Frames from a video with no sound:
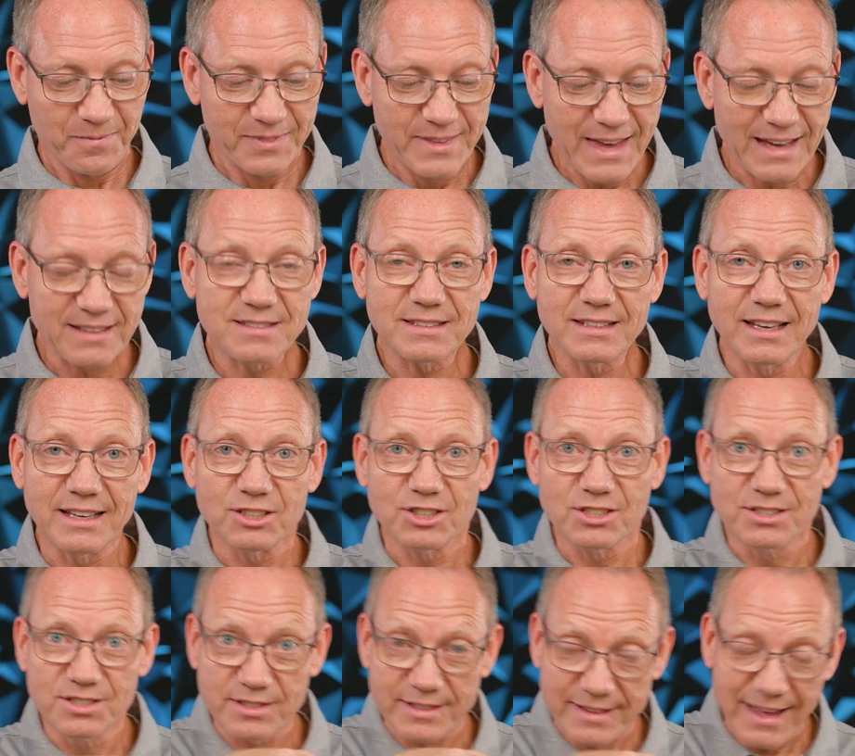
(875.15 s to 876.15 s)

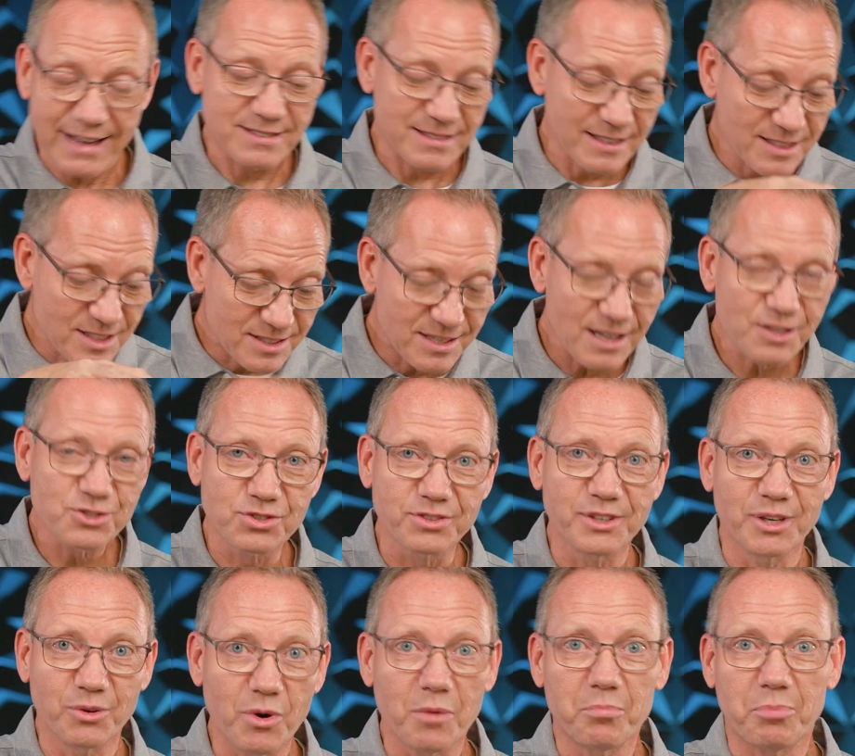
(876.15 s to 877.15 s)
That's
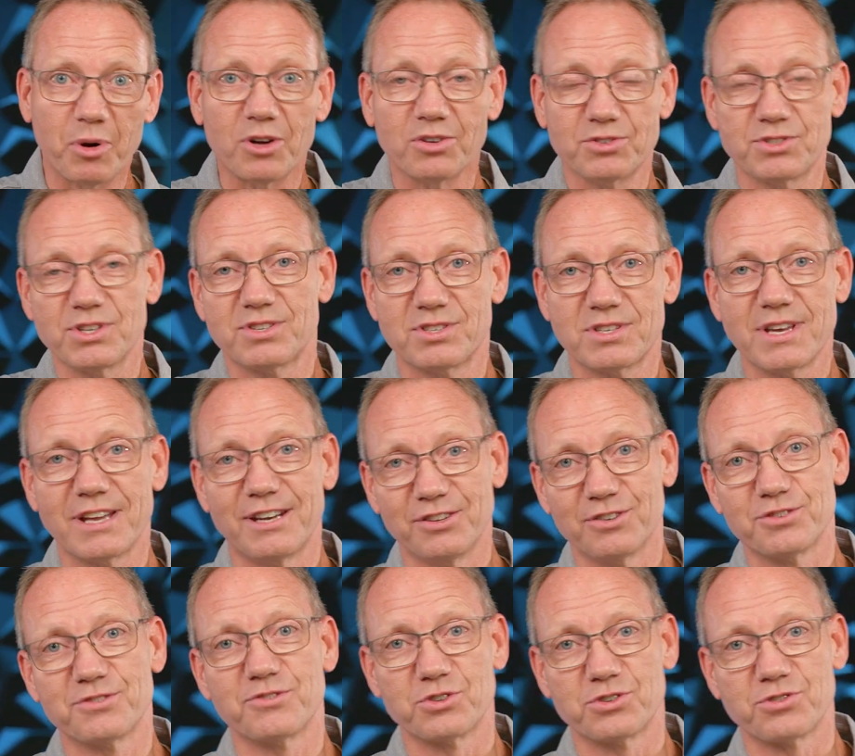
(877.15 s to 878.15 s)
essentially what Paul just said in
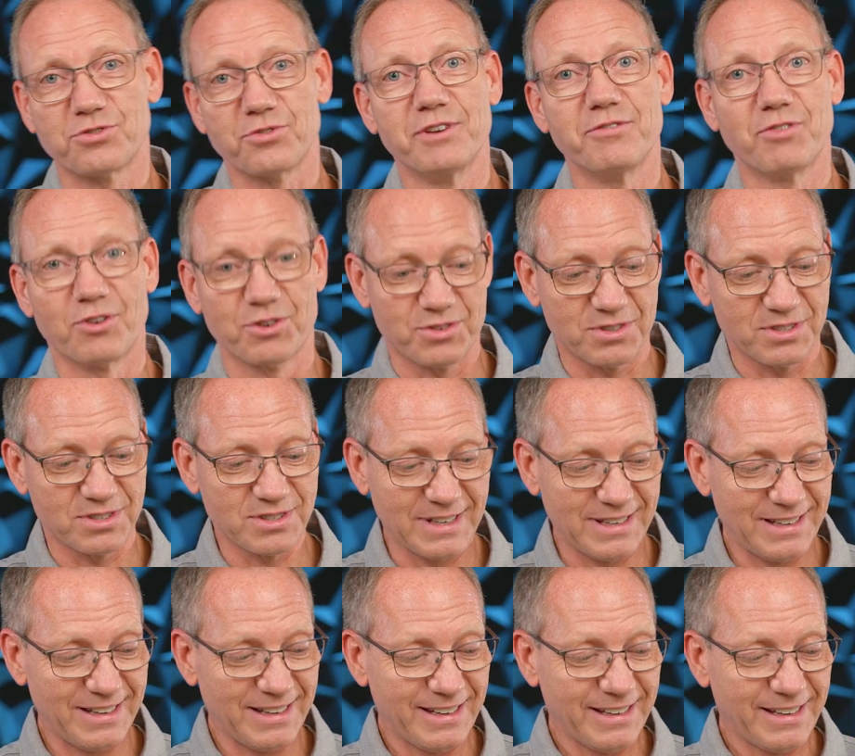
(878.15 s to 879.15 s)
those first three verses.
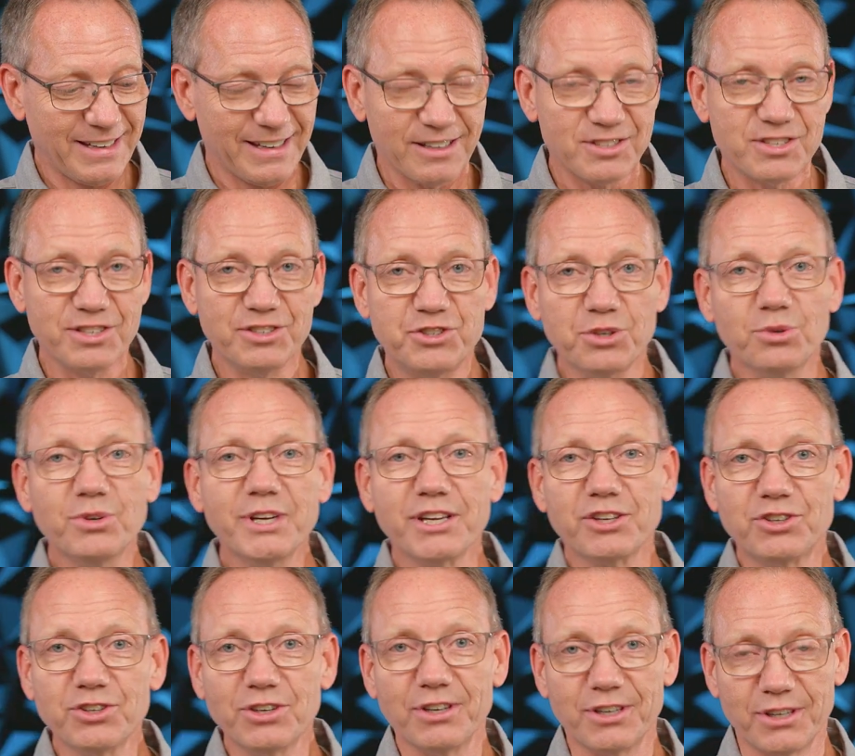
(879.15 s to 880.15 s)
You see,
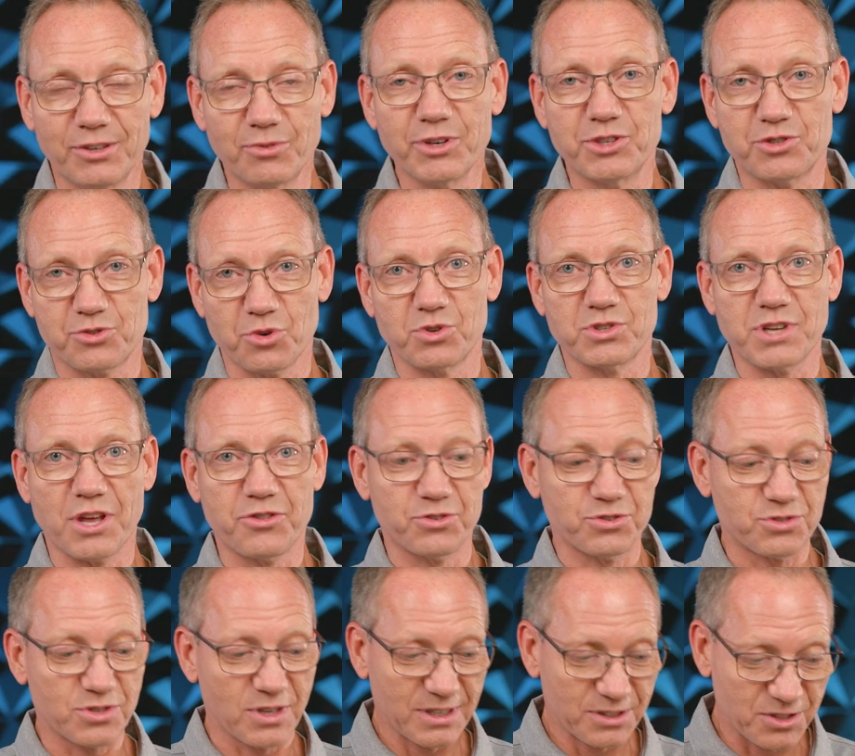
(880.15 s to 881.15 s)
doing good restores
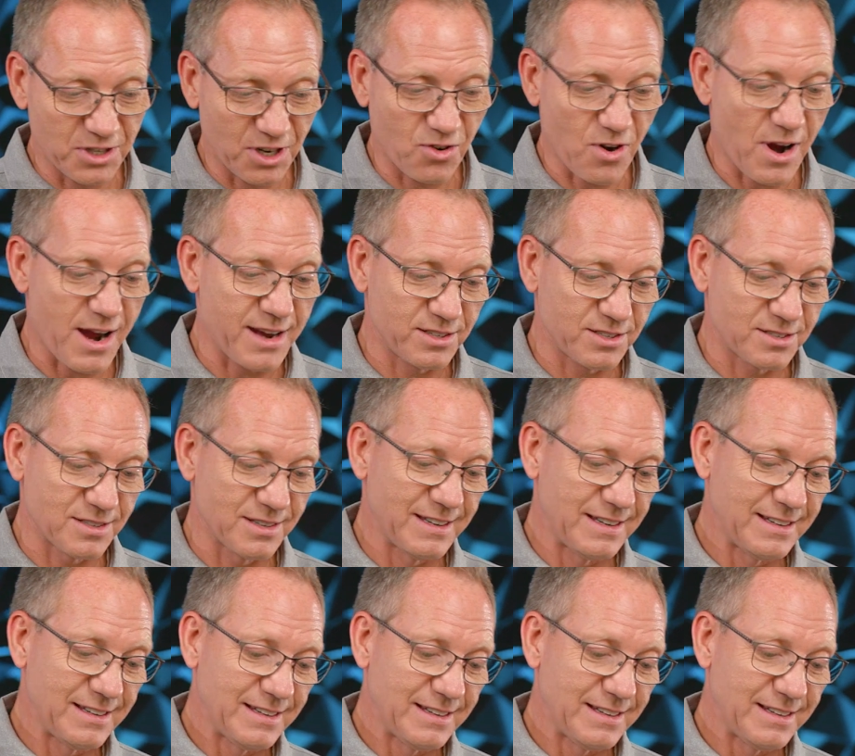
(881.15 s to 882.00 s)
others to Christ.